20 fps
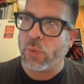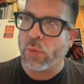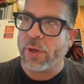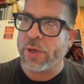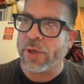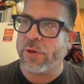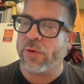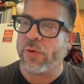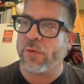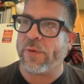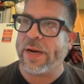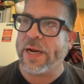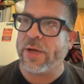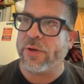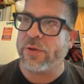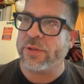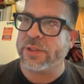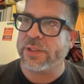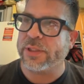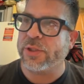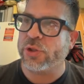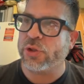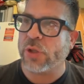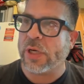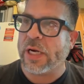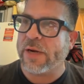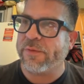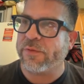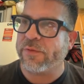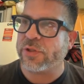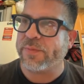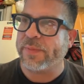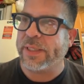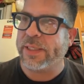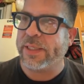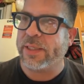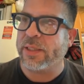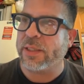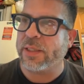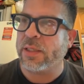one of the rounds in the drivers
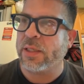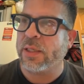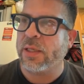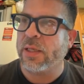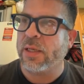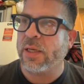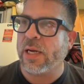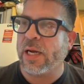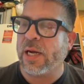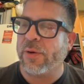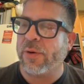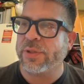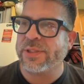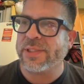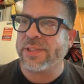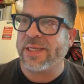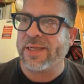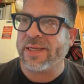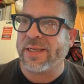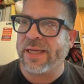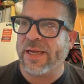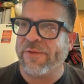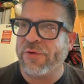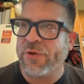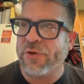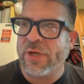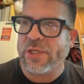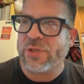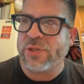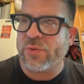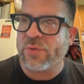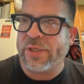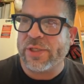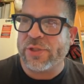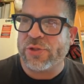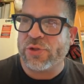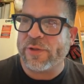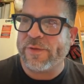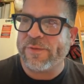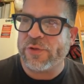meeting. I was like, if you guys were in
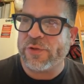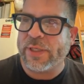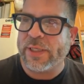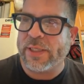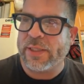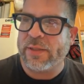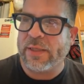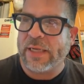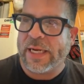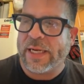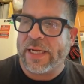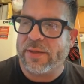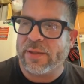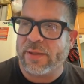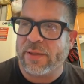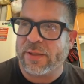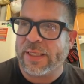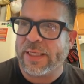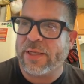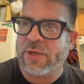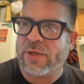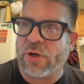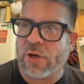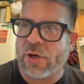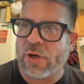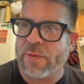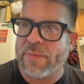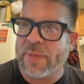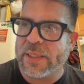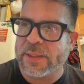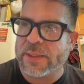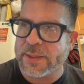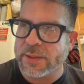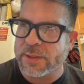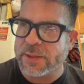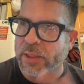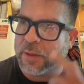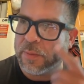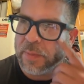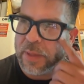a drift train and the lead car
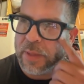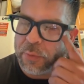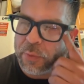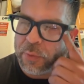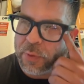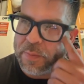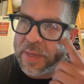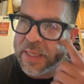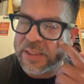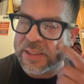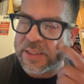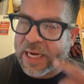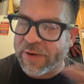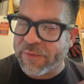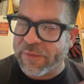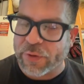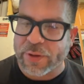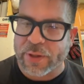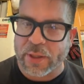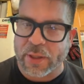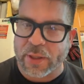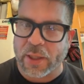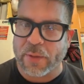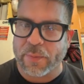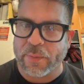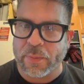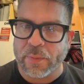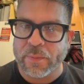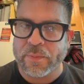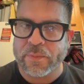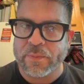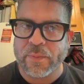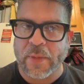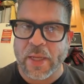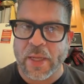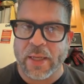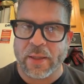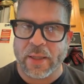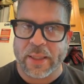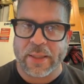messes up, it would mess everything up.
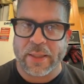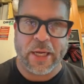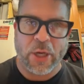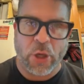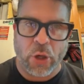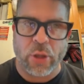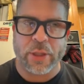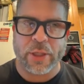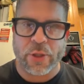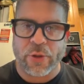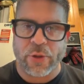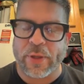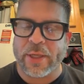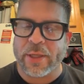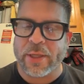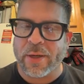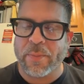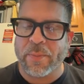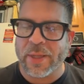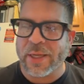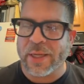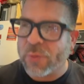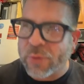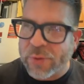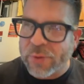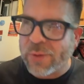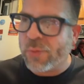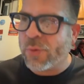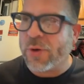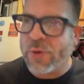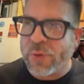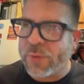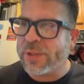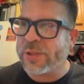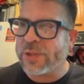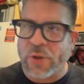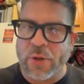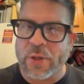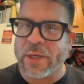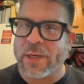And like they all agreed. I'm like, well, then what are
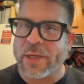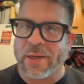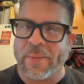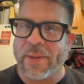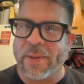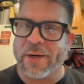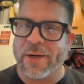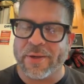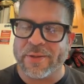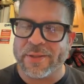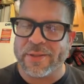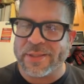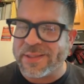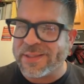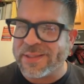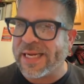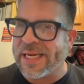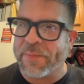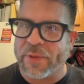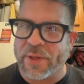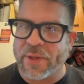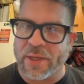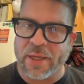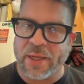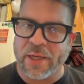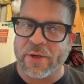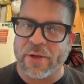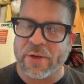we talking about here? It's the same thing